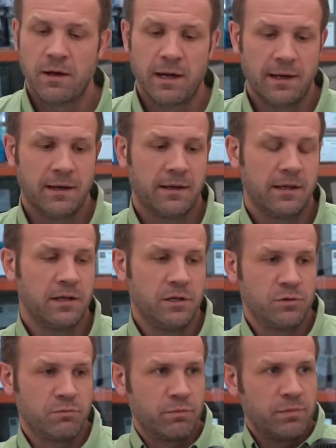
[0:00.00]
and
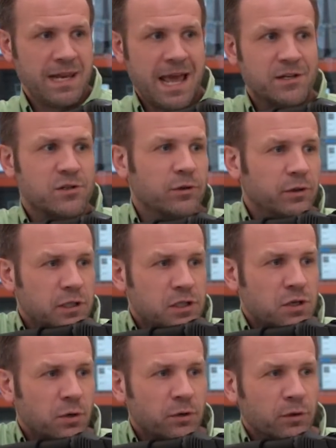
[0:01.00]
you naturally
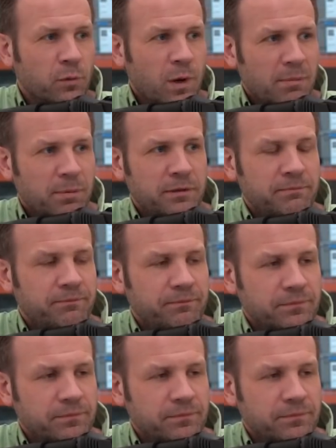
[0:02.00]
shoulder the weapon,